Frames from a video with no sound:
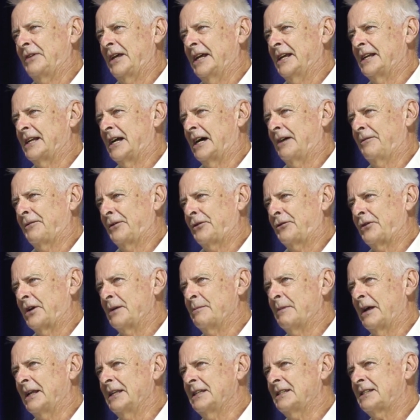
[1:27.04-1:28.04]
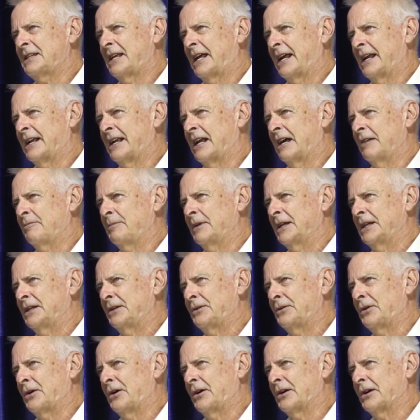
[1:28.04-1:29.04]
here now for 3 months, and I've
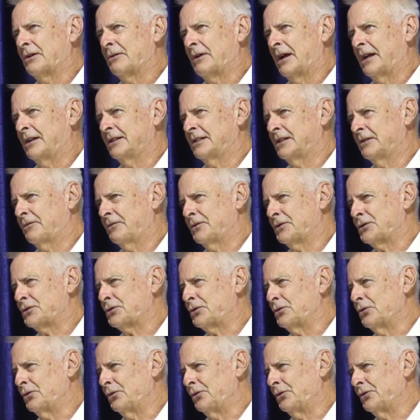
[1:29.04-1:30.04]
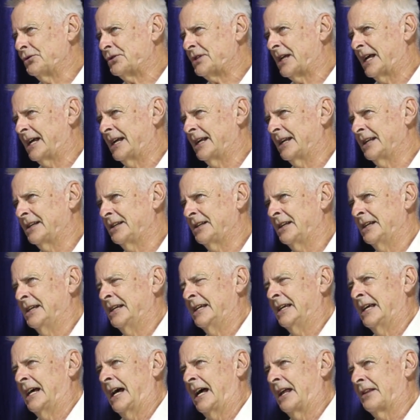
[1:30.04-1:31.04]
been going around different schools and
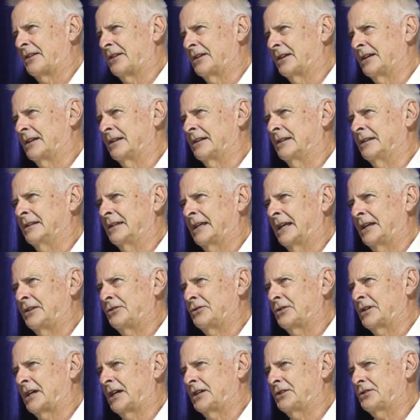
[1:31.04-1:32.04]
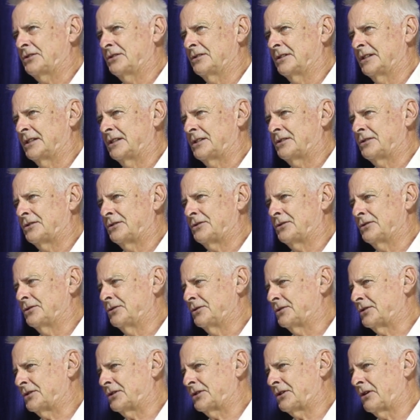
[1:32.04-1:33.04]
other educational
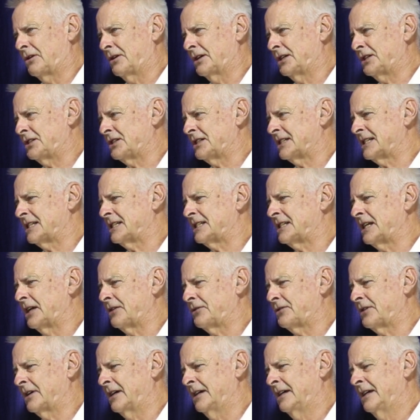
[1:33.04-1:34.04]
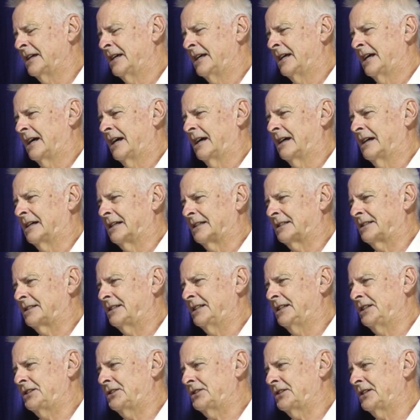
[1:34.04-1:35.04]
institutes, colleges, etc.,
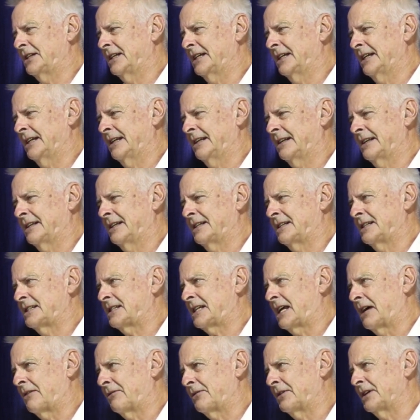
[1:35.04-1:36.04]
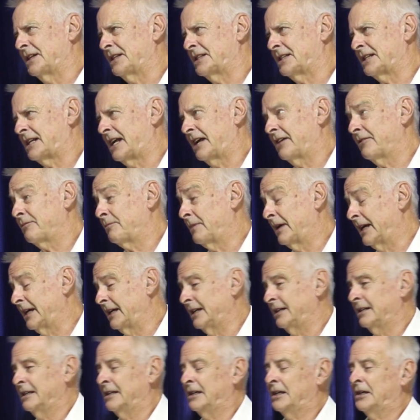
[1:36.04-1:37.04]
teaching the discoveries that I've
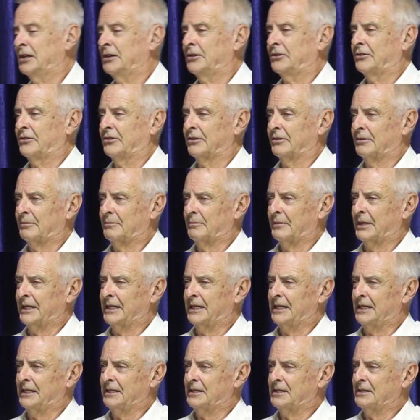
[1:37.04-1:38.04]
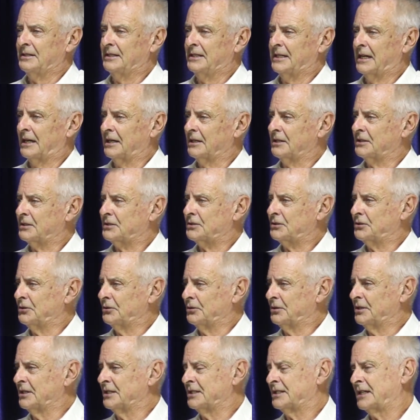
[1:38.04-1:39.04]
made to many young
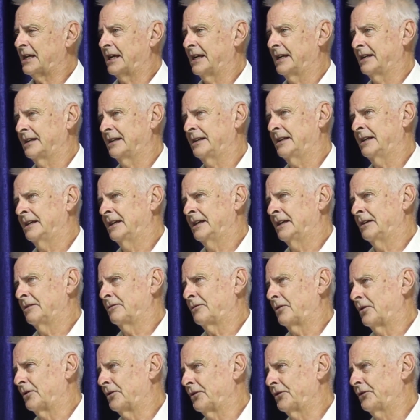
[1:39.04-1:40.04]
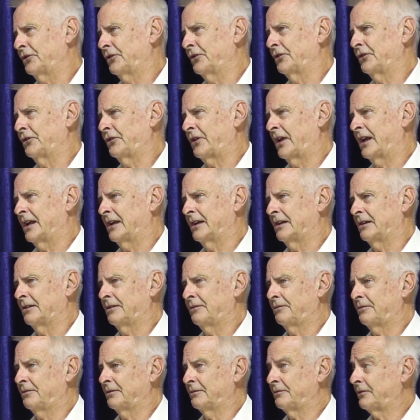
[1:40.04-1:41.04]
students and foresters and
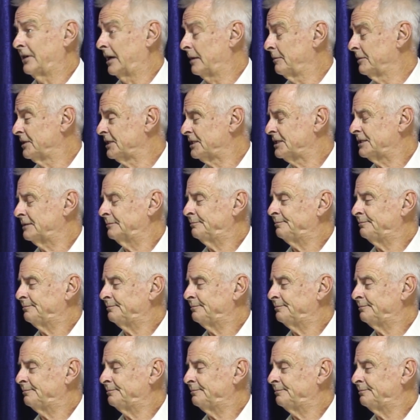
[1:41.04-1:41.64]
farmers.